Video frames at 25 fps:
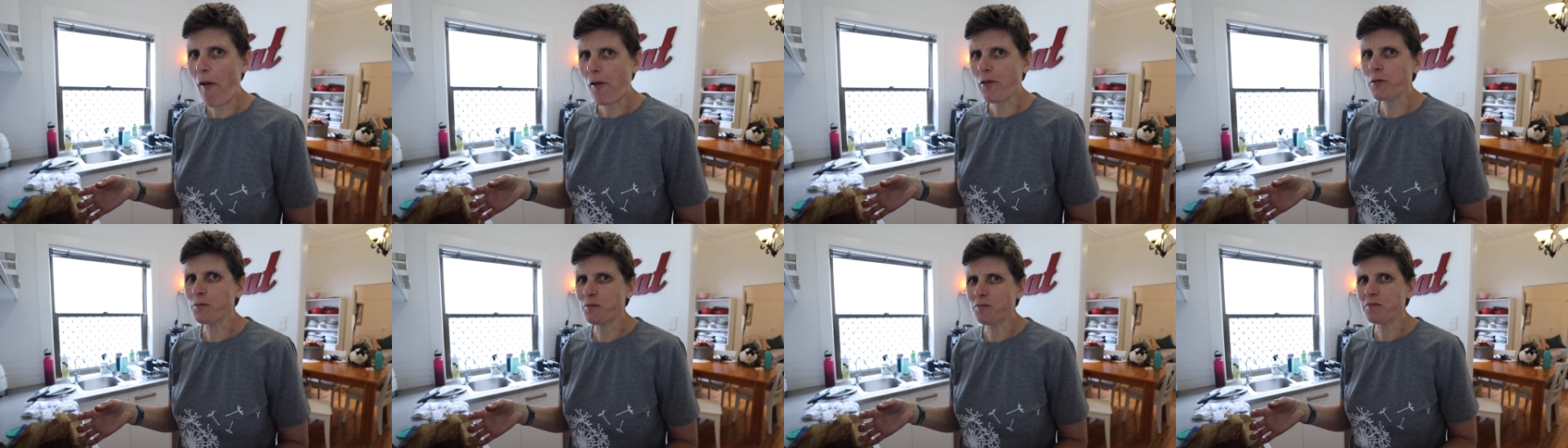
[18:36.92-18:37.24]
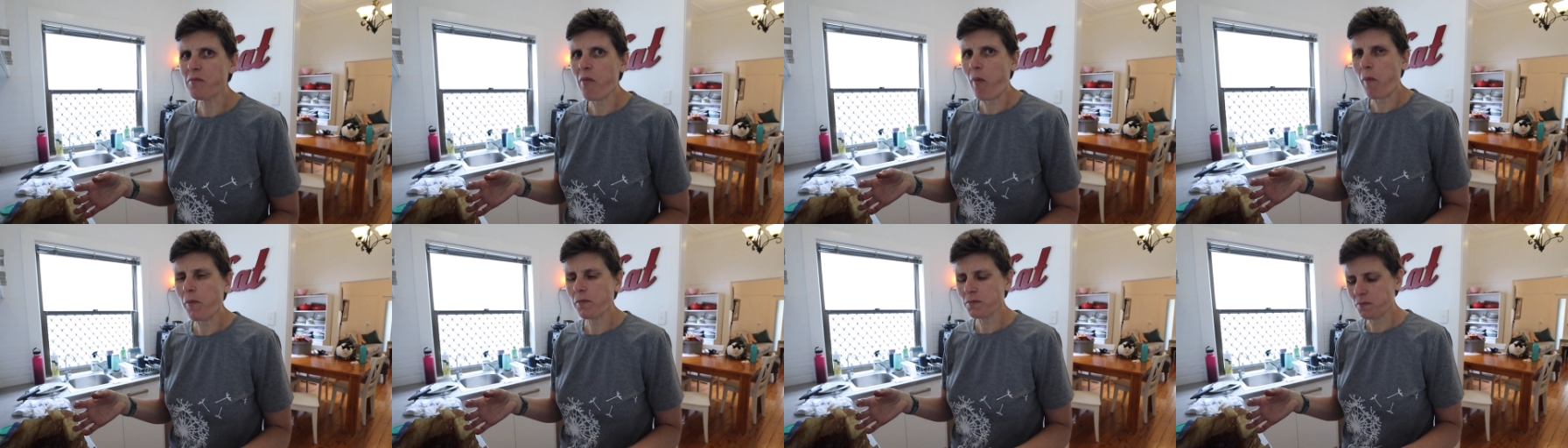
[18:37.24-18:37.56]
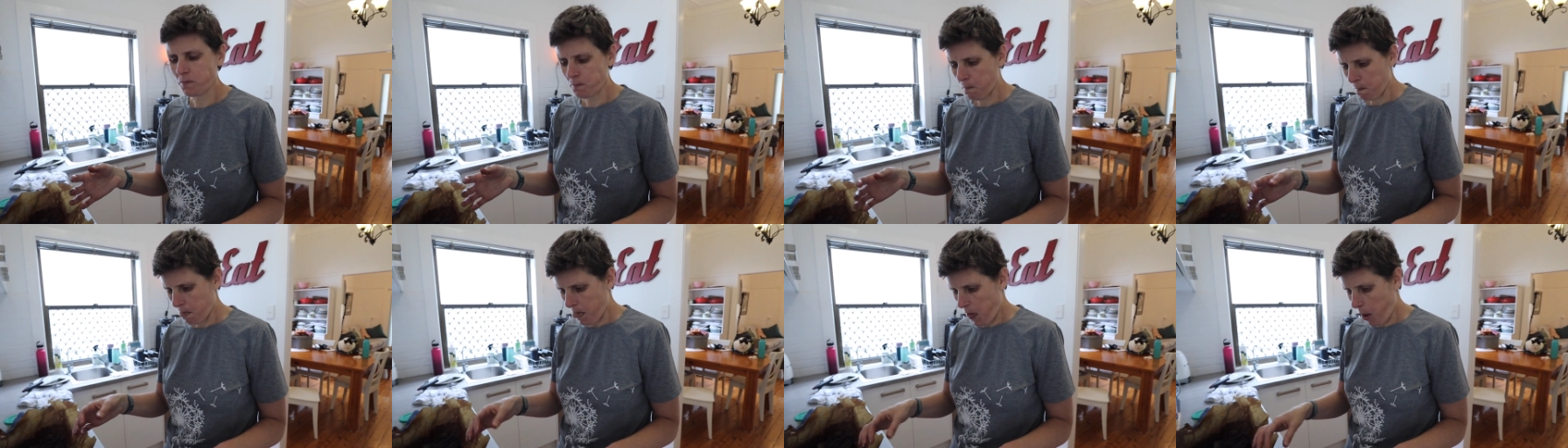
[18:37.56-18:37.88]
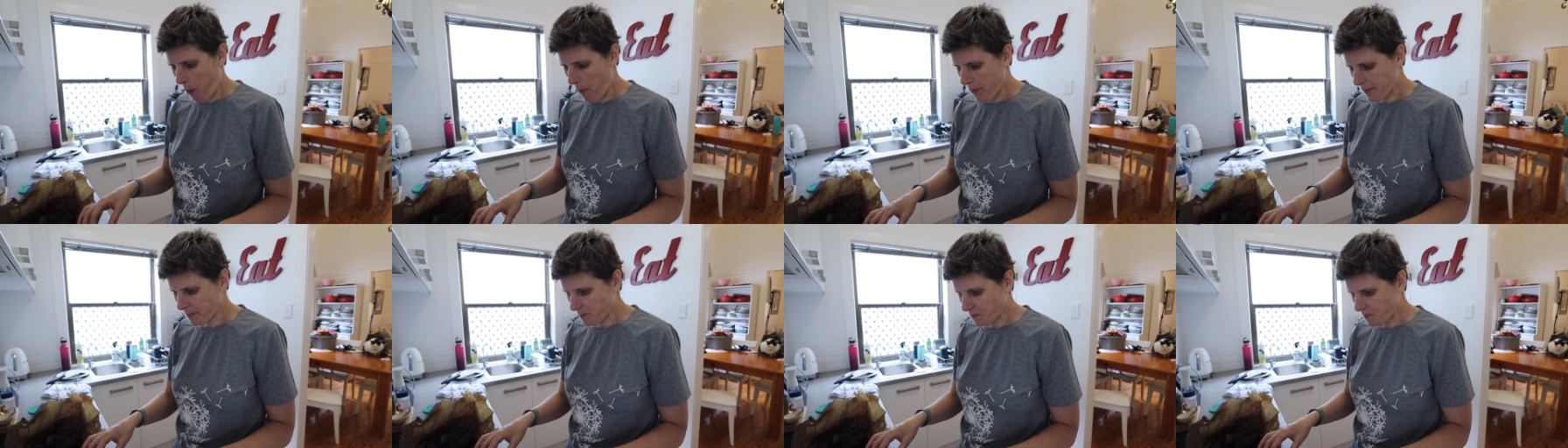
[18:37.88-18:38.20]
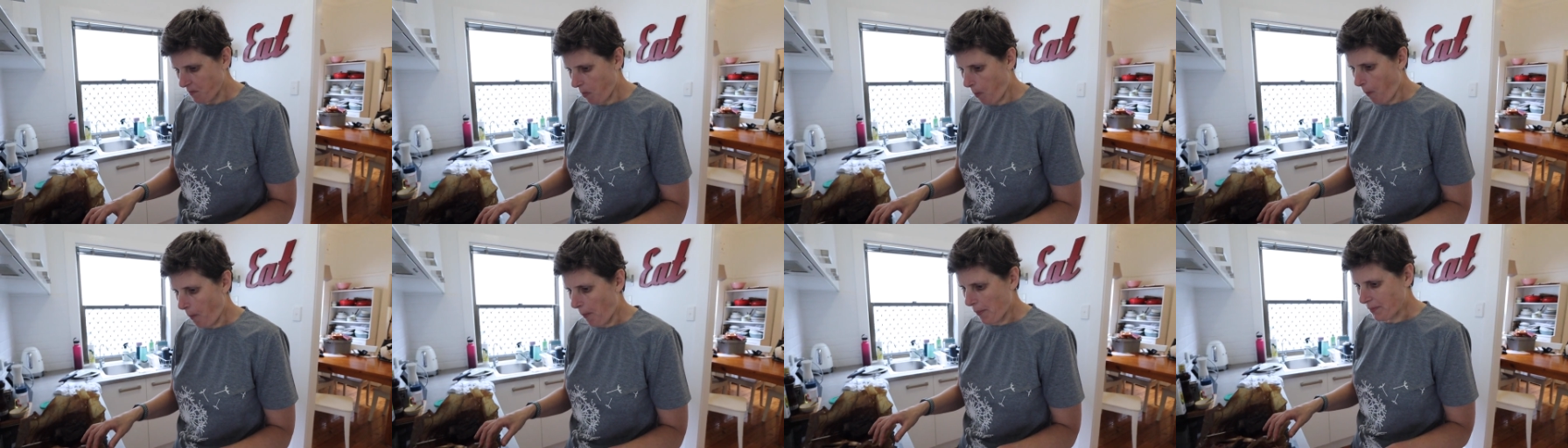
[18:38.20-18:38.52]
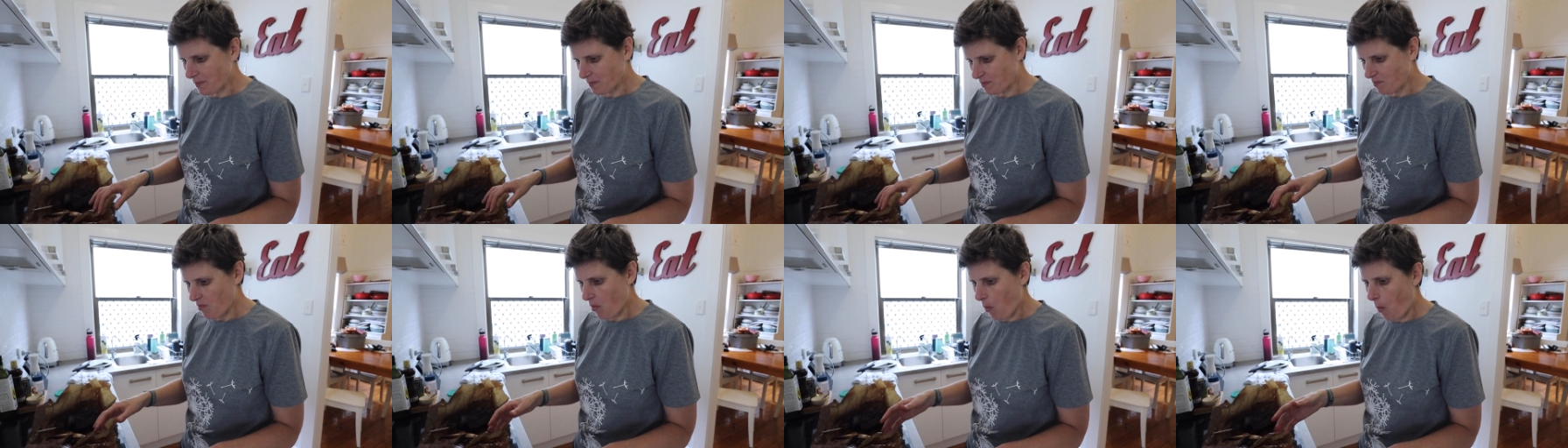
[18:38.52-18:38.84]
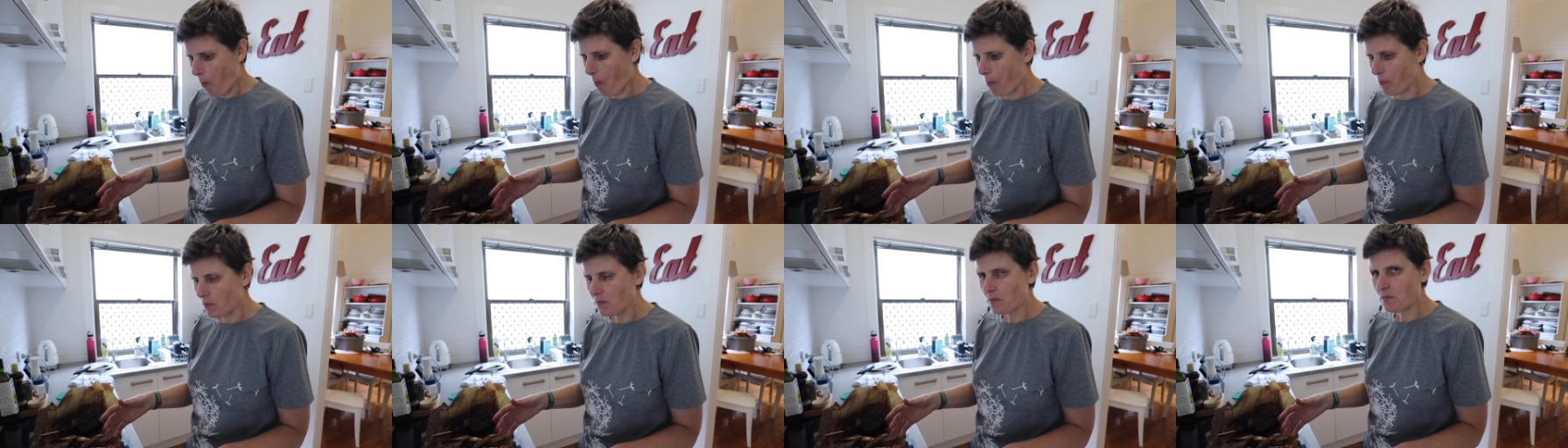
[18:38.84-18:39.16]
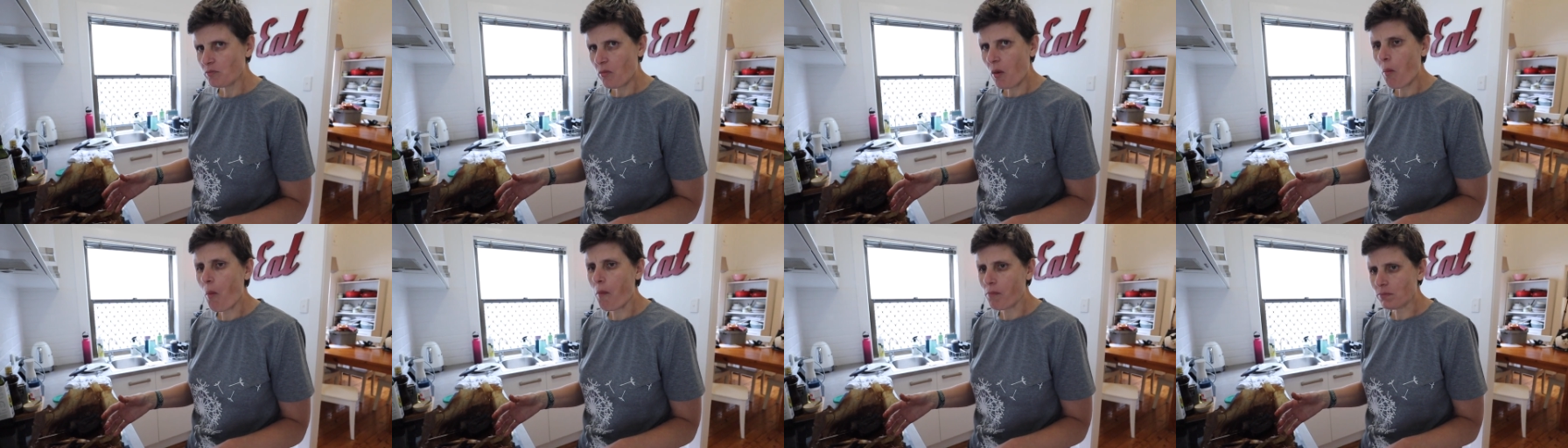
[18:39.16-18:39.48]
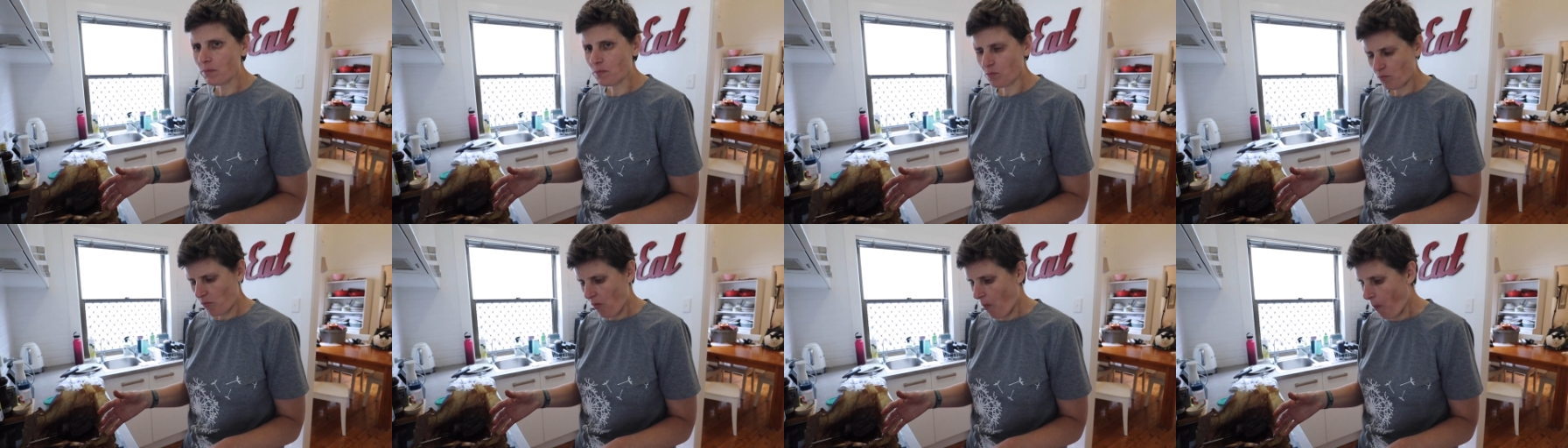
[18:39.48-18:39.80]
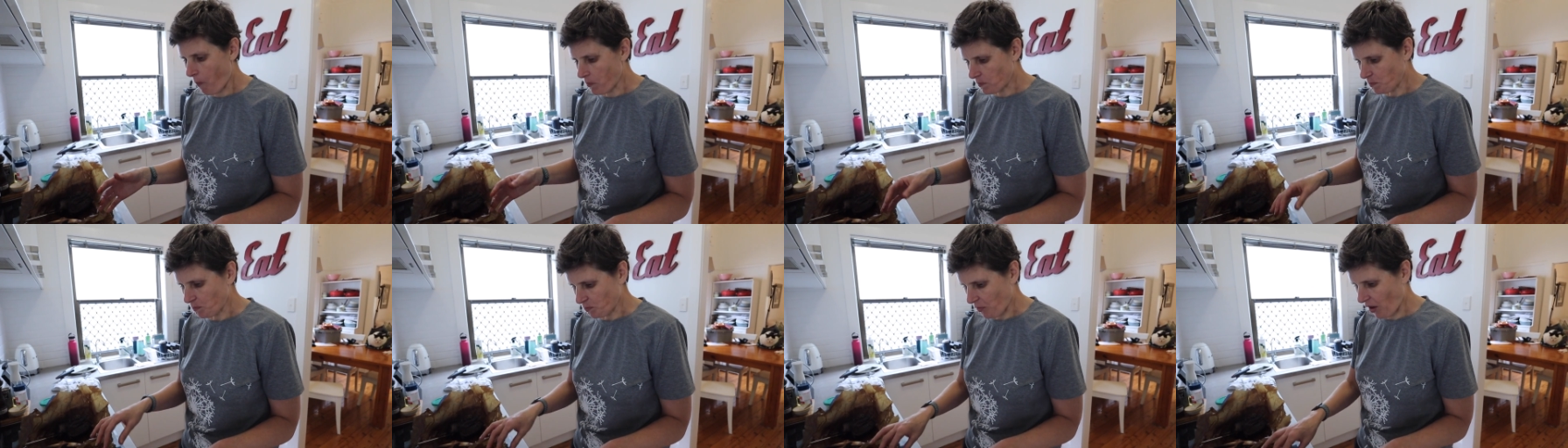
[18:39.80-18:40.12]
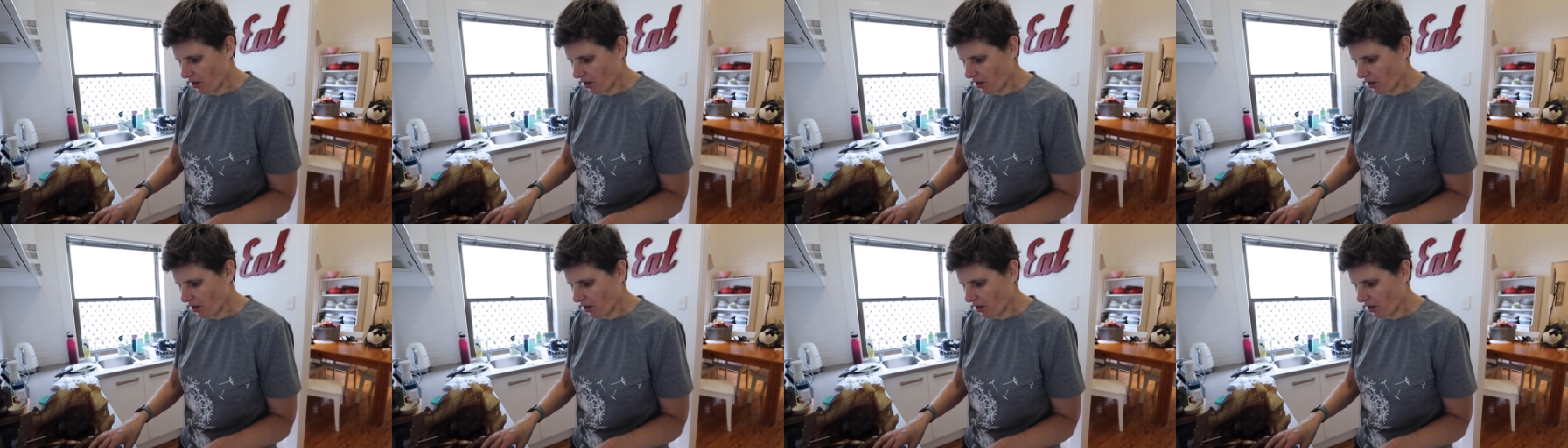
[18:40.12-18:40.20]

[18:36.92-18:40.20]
It's your precious baby. Yeah? Happy with it?